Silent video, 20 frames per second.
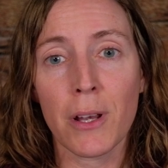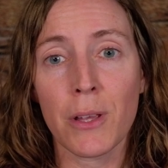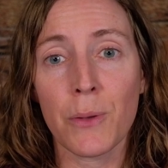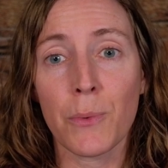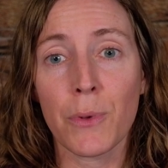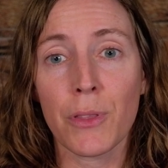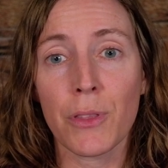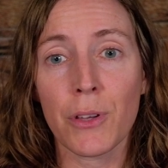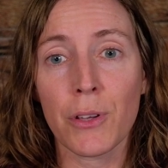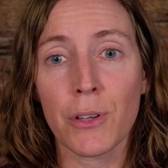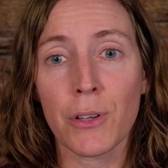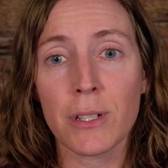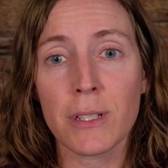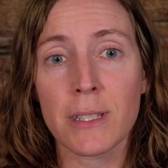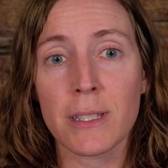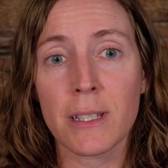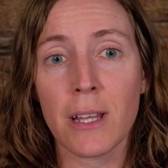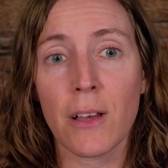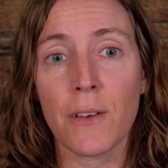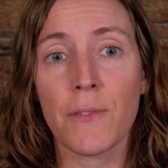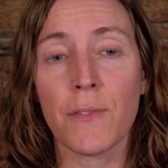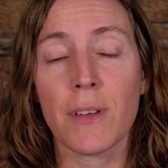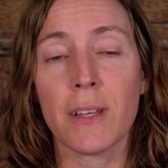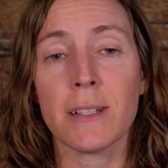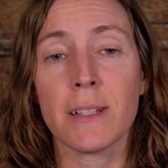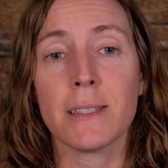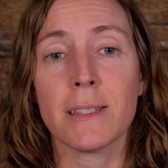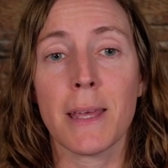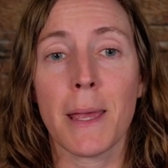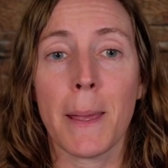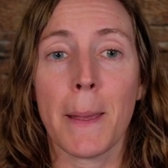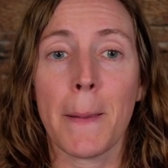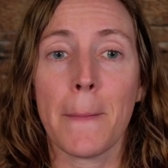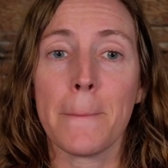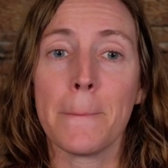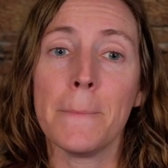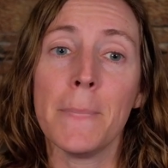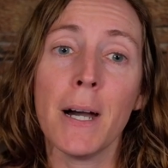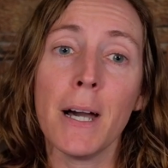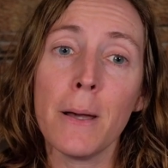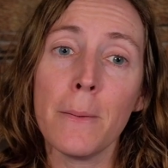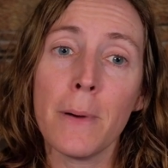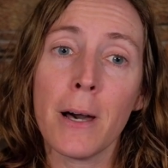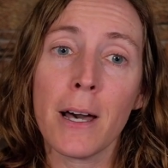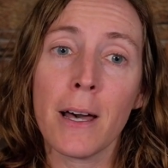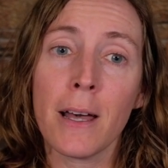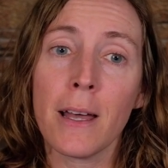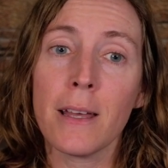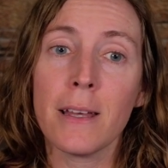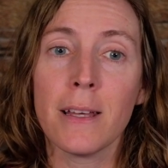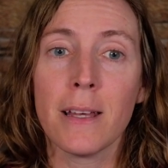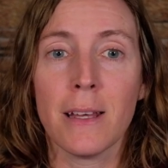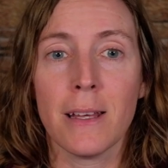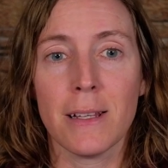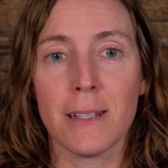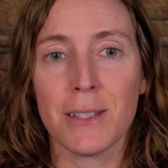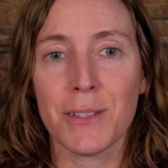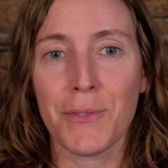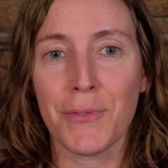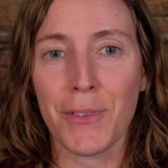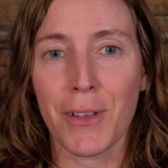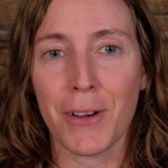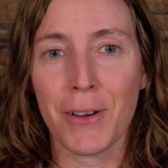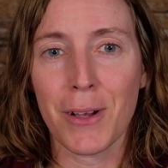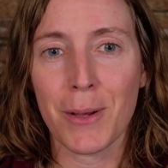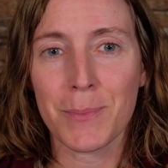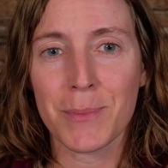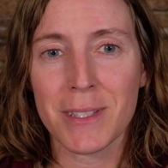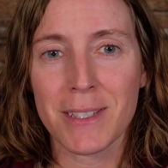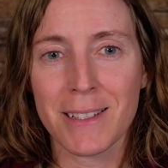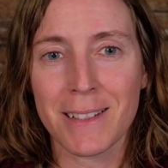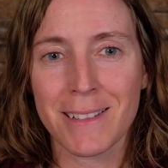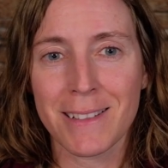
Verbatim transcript: with the good stuff and saying bye-bye to flare-ups.